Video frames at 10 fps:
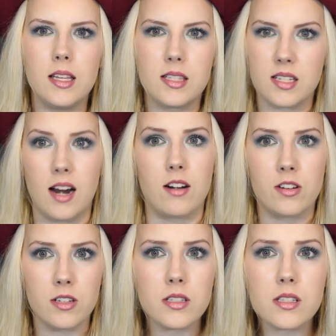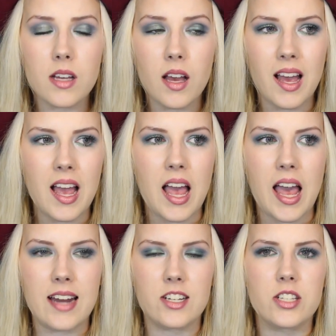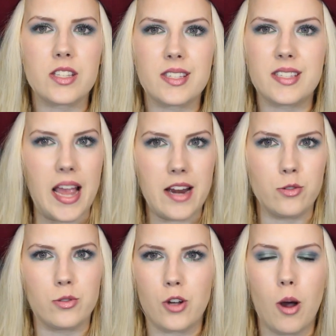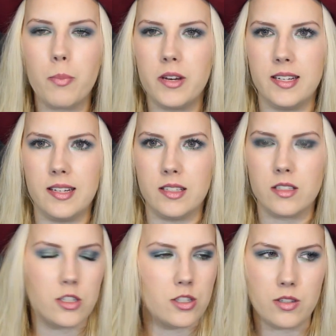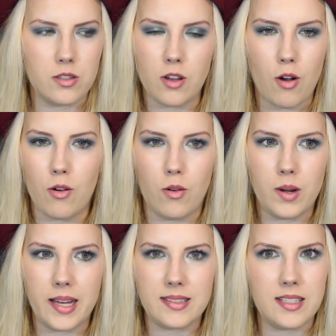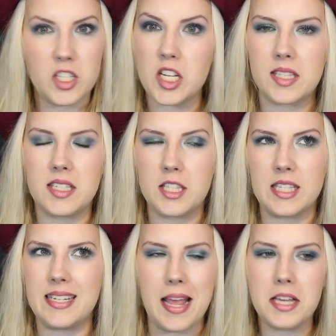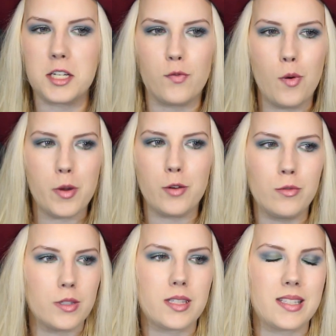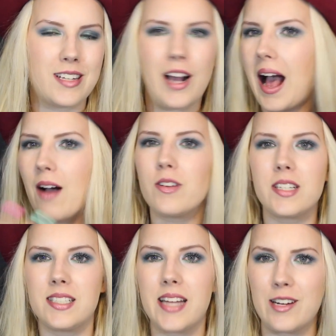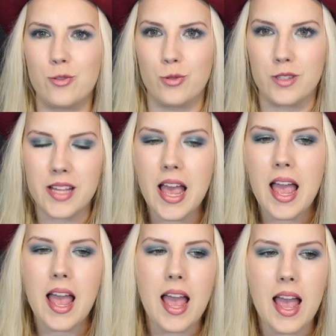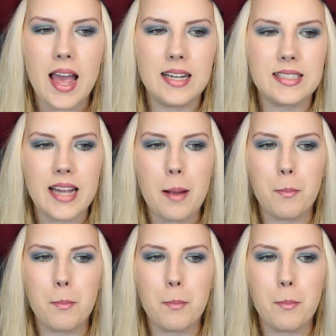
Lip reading: starkers, and she's tattooed completely. So like there's just this naked woman who is covered in tattoos, and